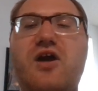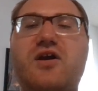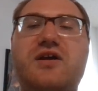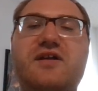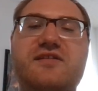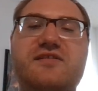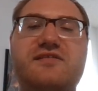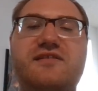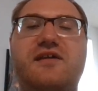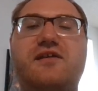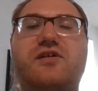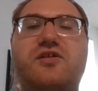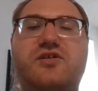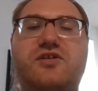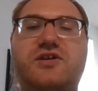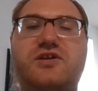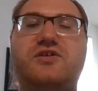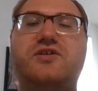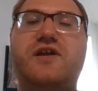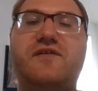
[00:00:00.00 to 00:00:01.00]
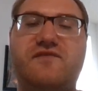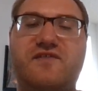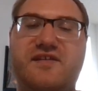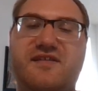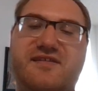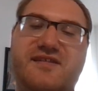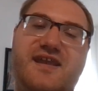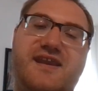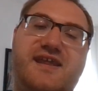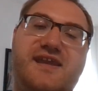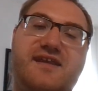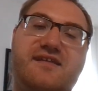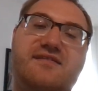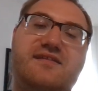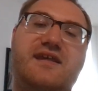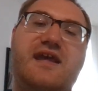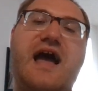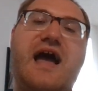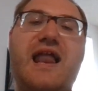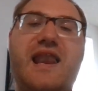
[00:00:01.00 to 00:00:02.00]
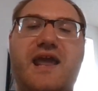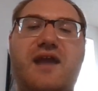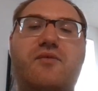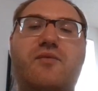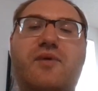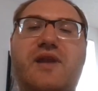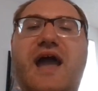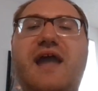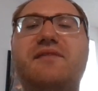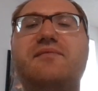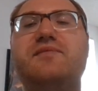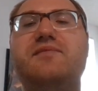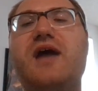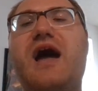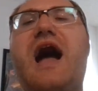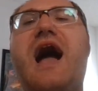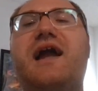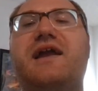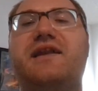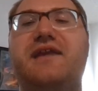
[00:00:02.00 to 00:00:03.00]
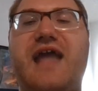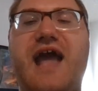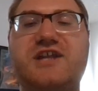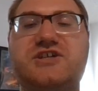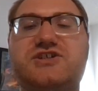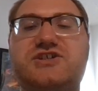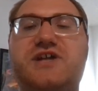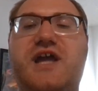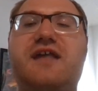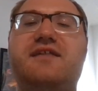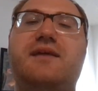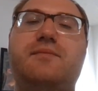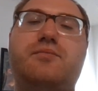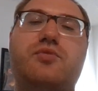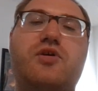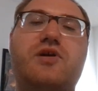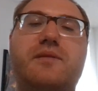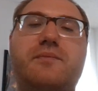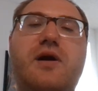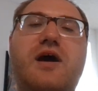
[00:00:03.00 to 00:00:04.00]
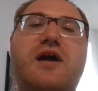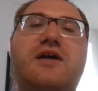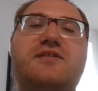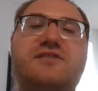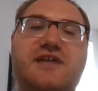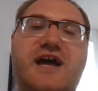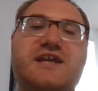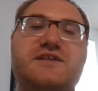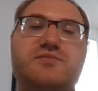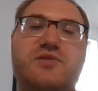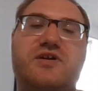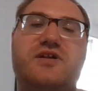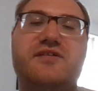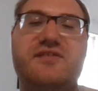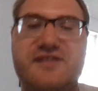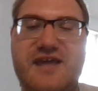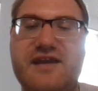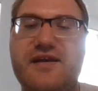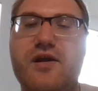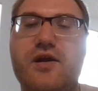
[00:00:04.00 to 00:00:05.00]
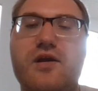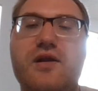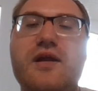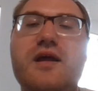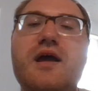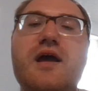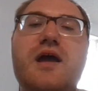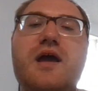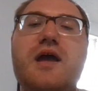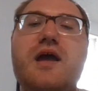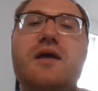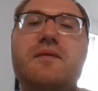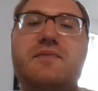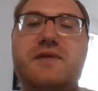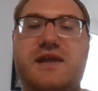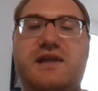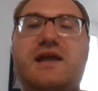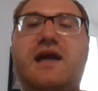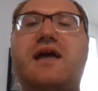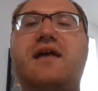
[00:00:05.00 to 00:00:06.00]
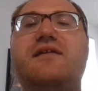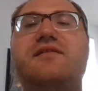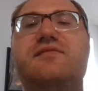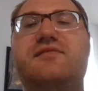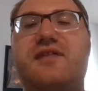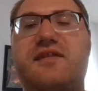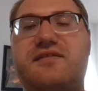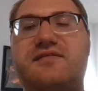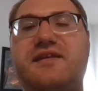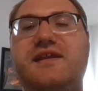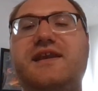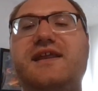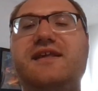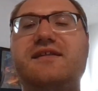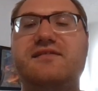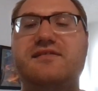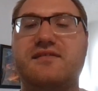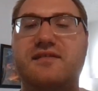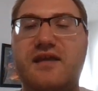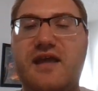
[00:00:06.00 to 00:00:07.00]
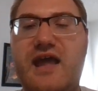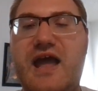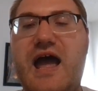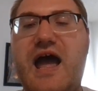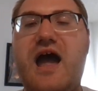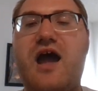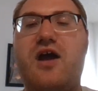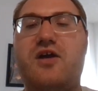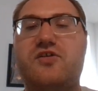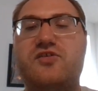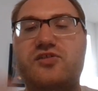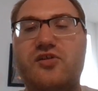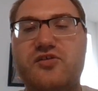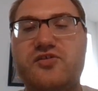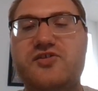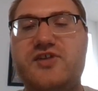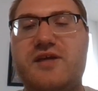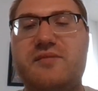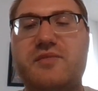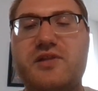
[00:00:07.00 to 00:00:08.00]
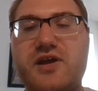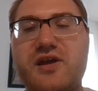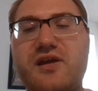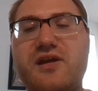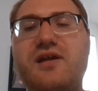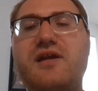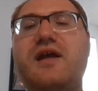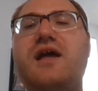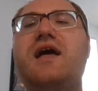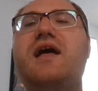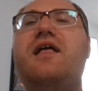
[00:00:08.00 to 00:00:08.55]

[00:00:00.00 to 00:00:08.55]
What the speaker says: considered two different cities. I like when I talk naturally, I say Brooklyn Park slash Brooklyn Center because the cities are so similar